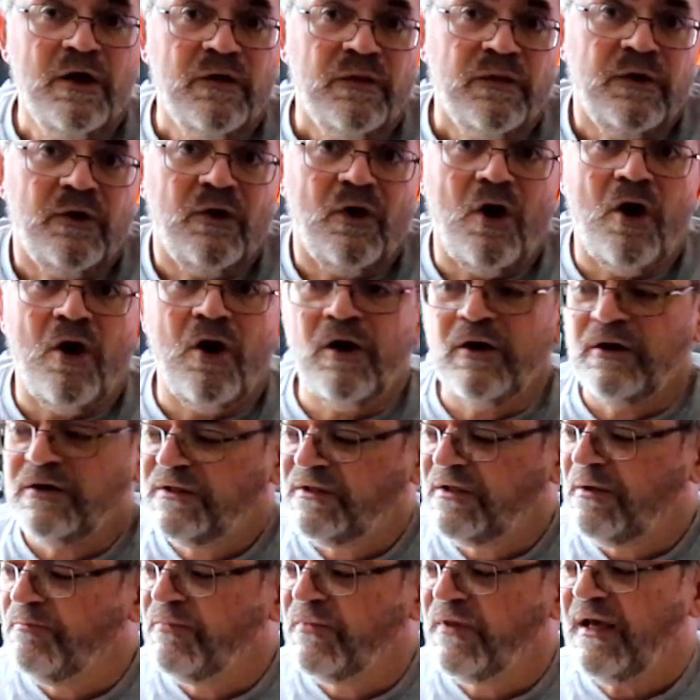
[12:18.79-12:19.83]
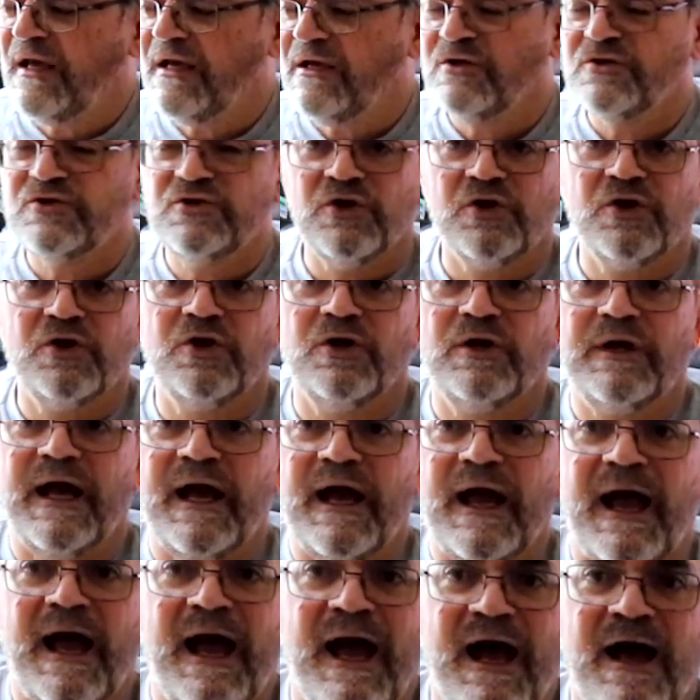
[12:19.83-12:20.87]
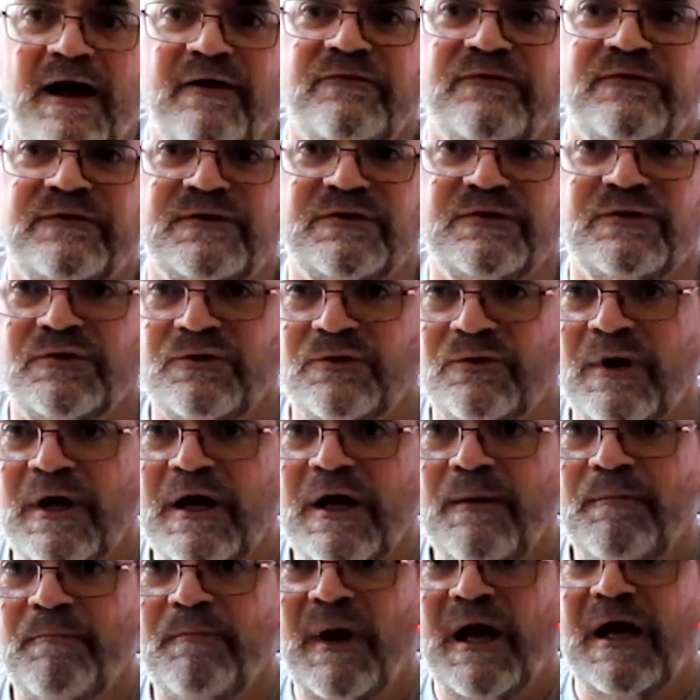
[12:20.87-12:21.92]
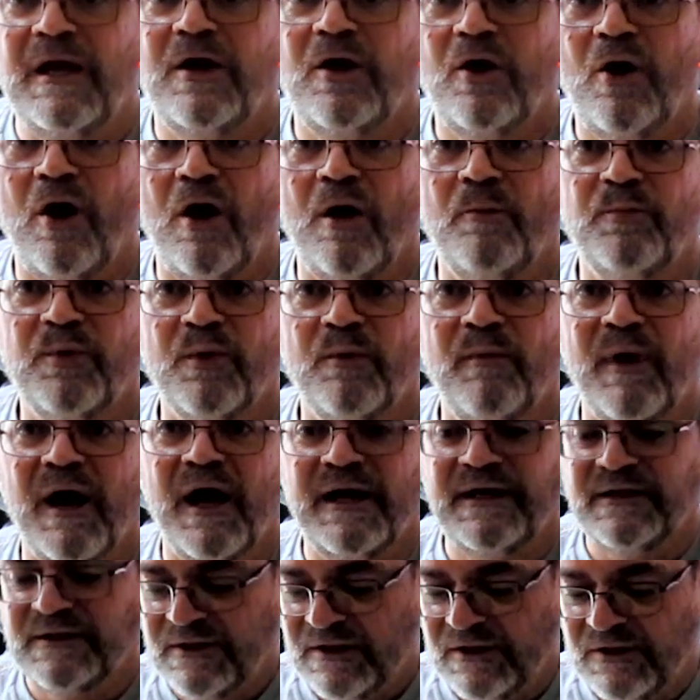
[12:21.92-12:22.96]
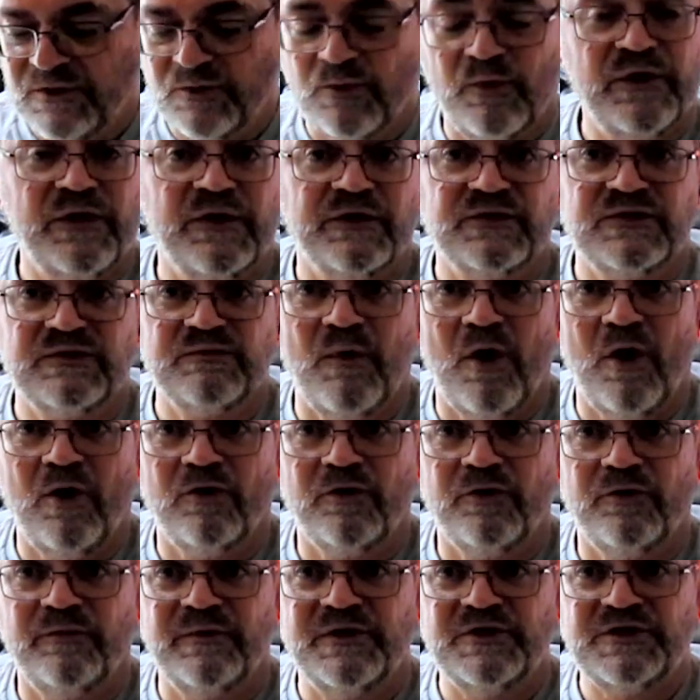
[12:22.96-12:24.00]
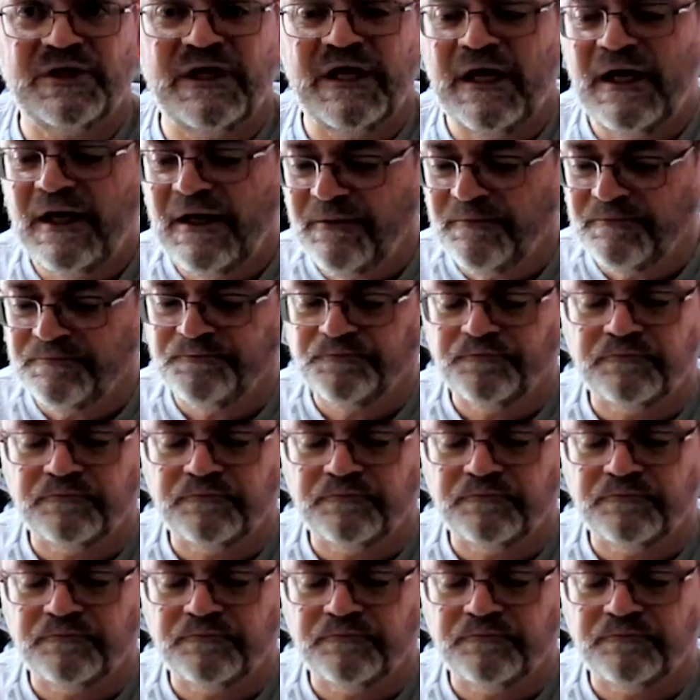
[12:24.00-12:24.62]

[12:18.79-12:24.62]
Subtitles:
There are some things you're going to have to make compromises with a smaller machine.